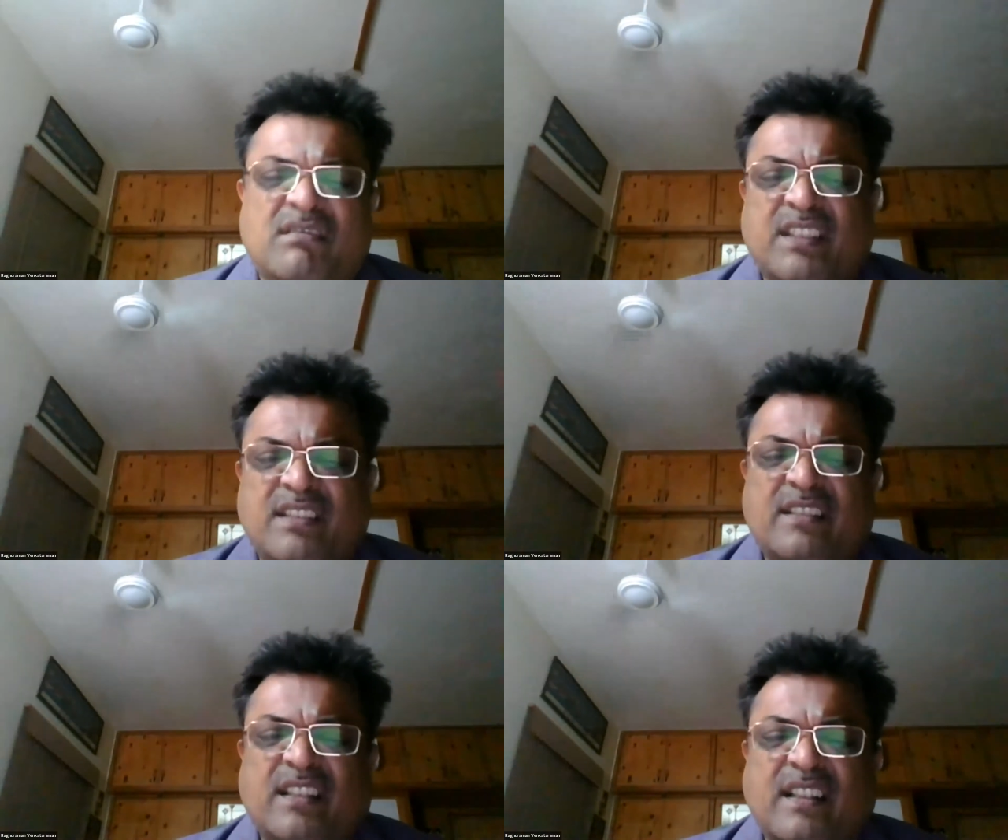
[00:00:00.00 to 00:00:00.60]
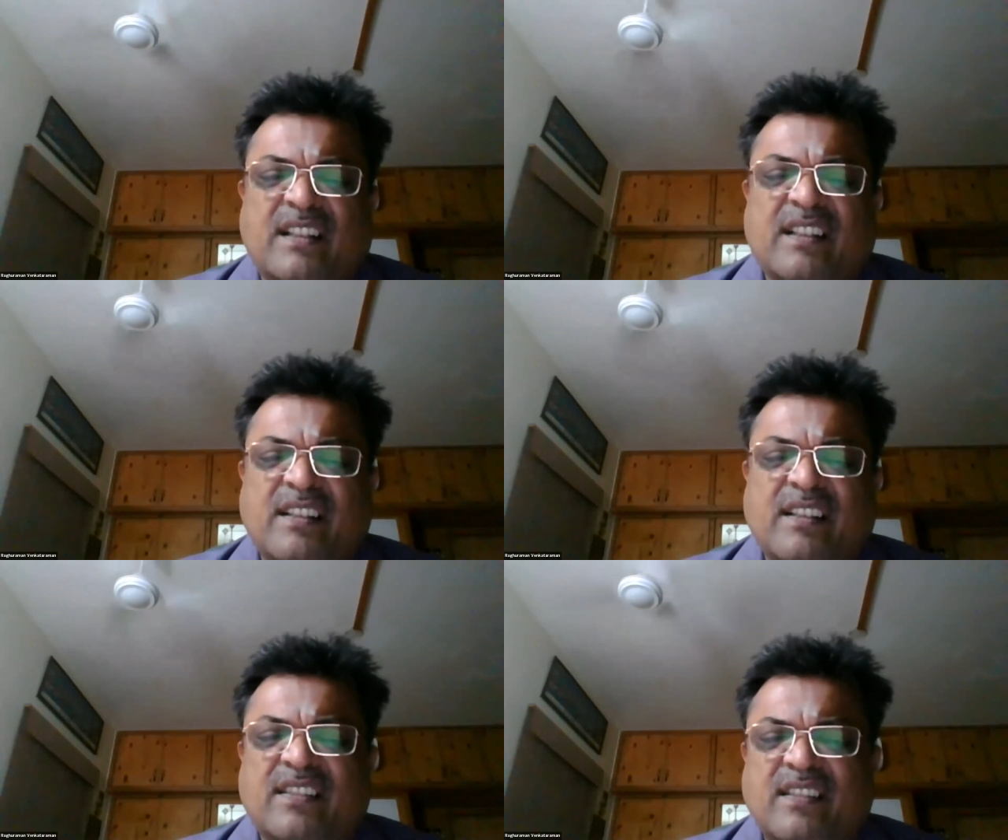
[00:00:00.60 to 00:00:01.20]
whether the credit
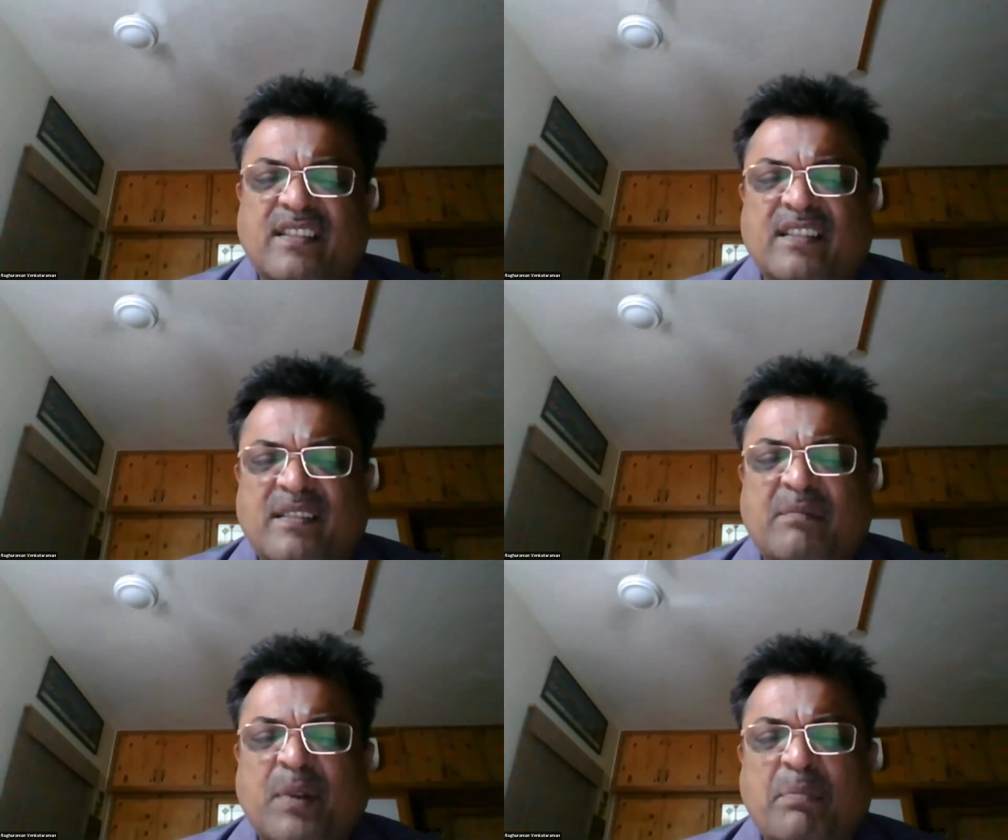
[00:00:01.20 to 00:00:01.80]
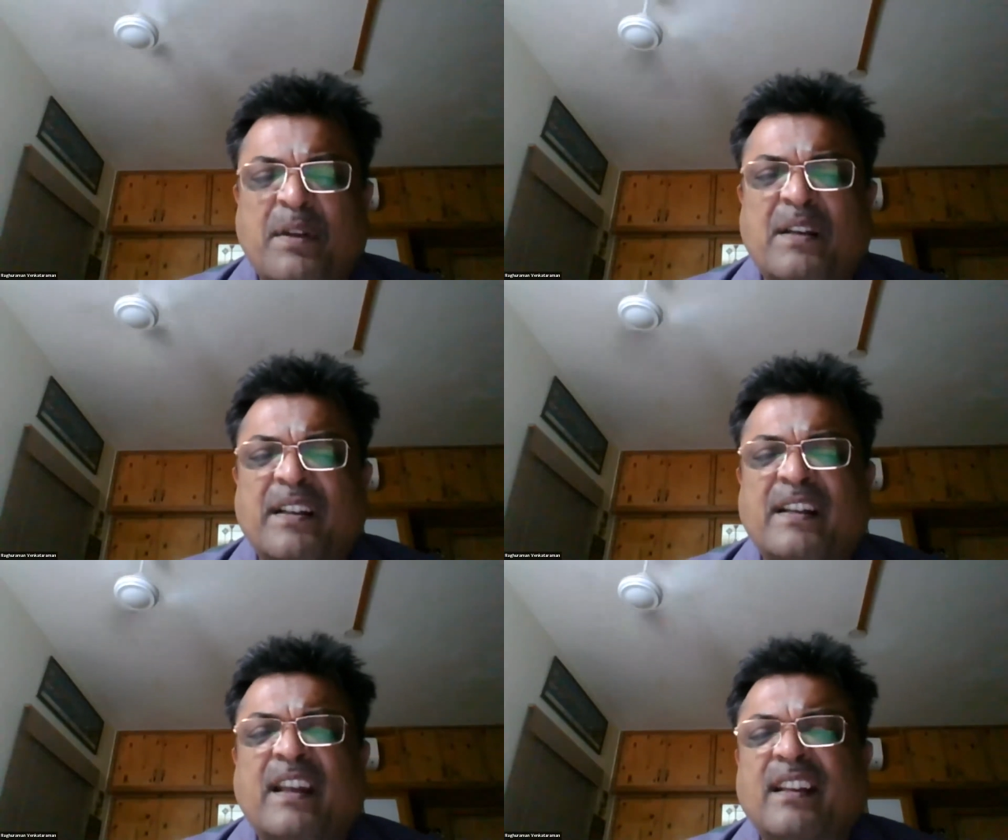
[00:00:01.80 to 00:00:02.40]
is
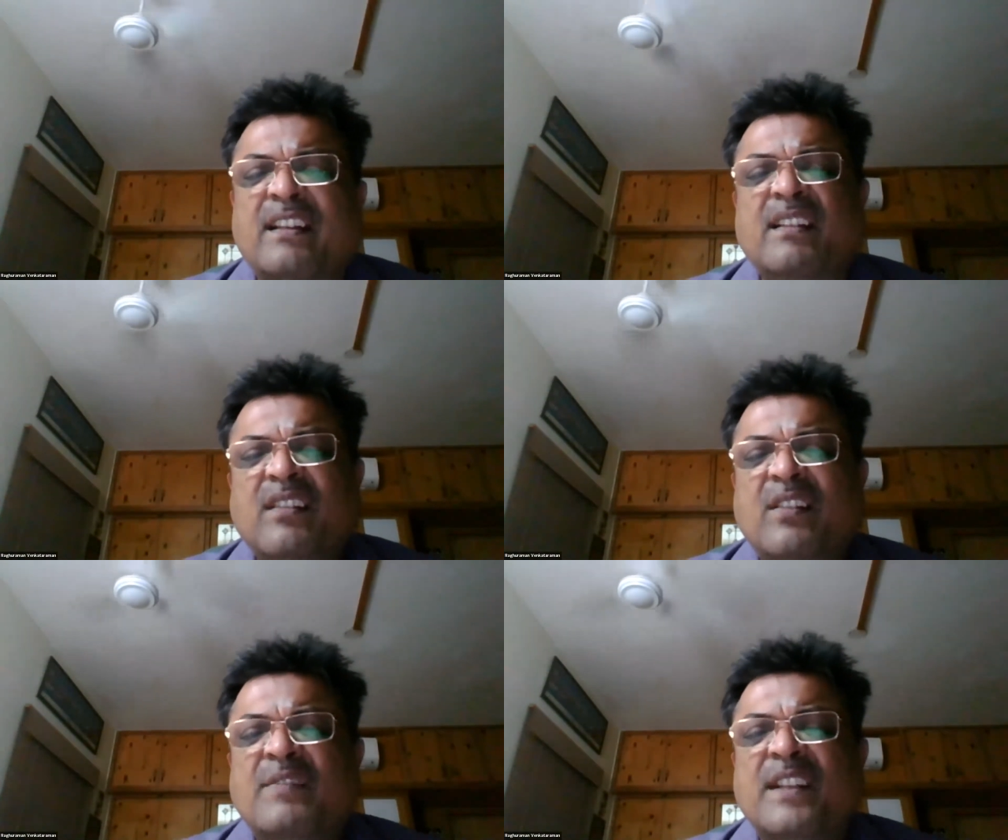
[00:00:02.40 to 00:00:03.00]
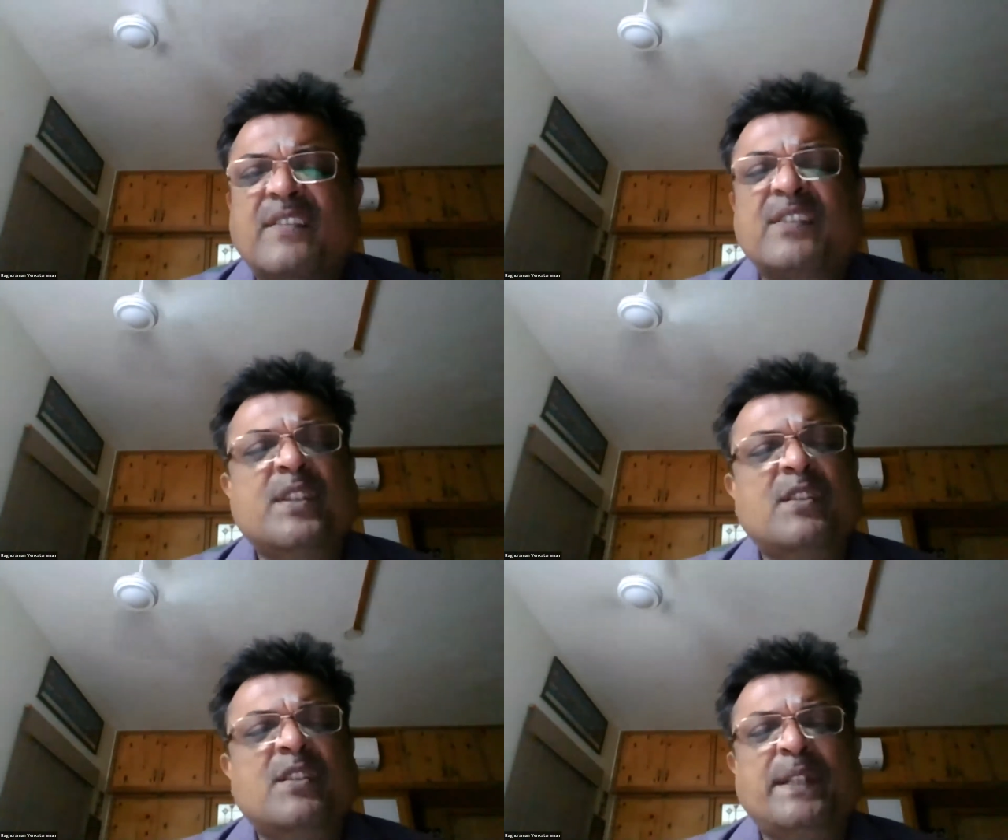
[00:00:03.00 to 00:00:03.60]
properly taken, or we have some
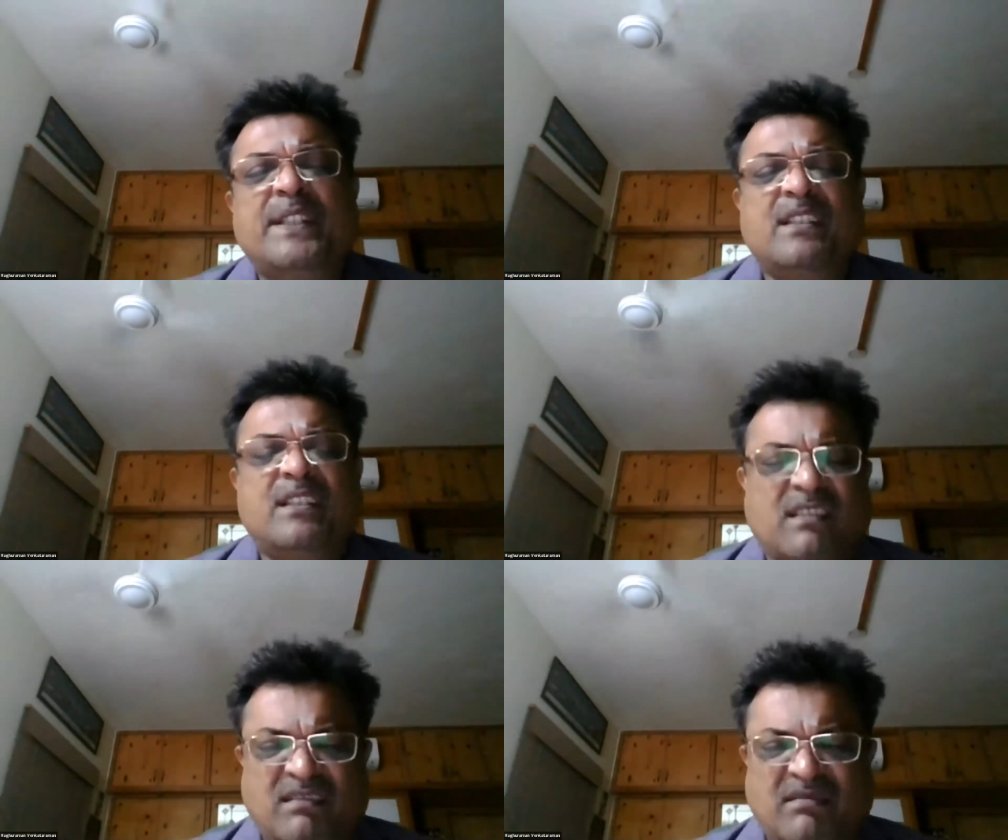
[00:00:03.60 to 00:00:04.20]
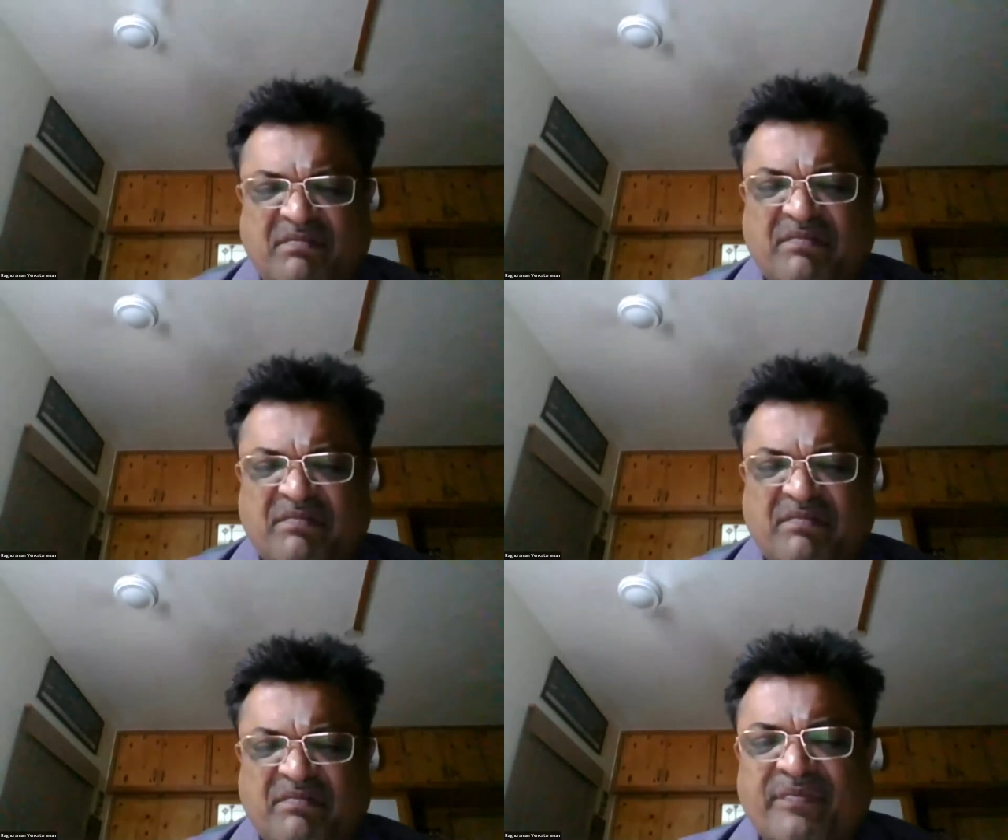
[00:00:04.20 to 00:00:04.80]
suspicion.
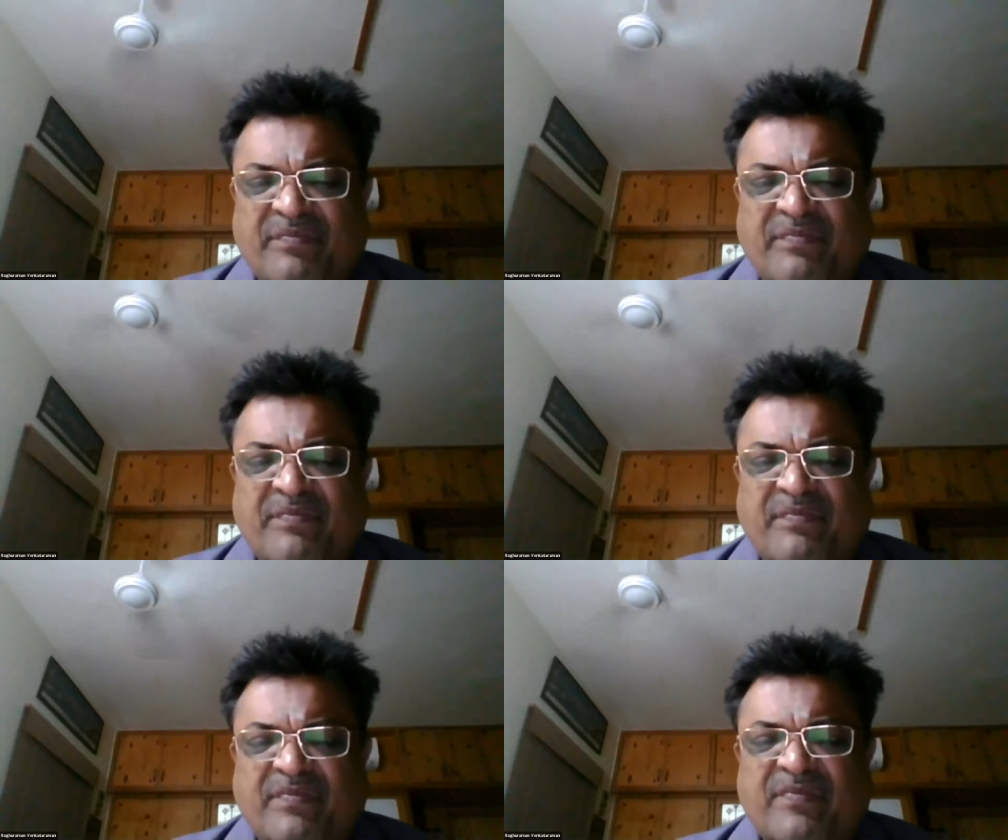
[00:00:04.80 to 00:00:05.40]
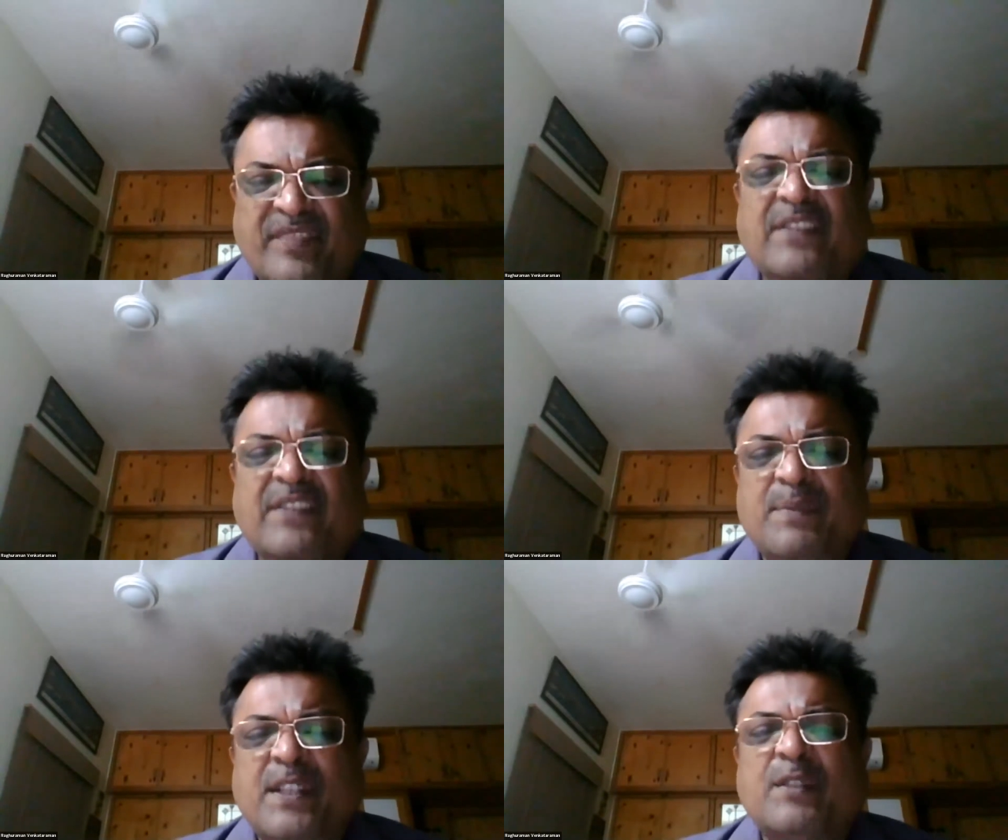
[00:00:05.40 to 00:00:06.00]
We have
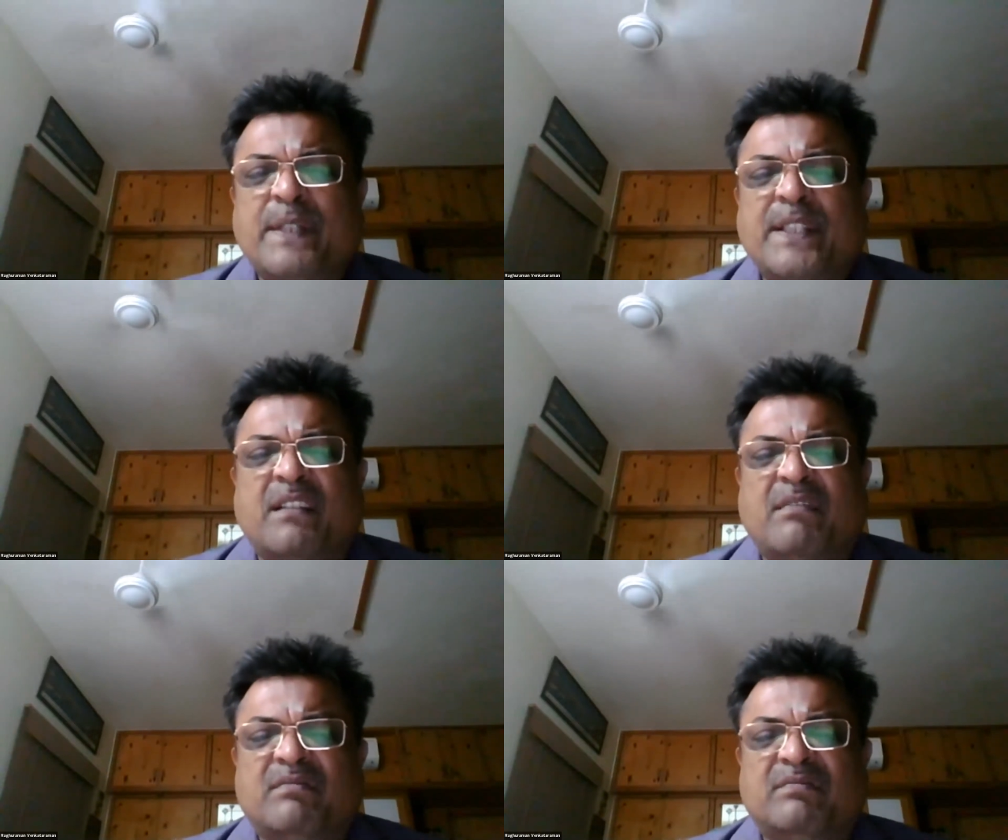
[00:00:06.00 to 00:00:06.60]
some suspicion.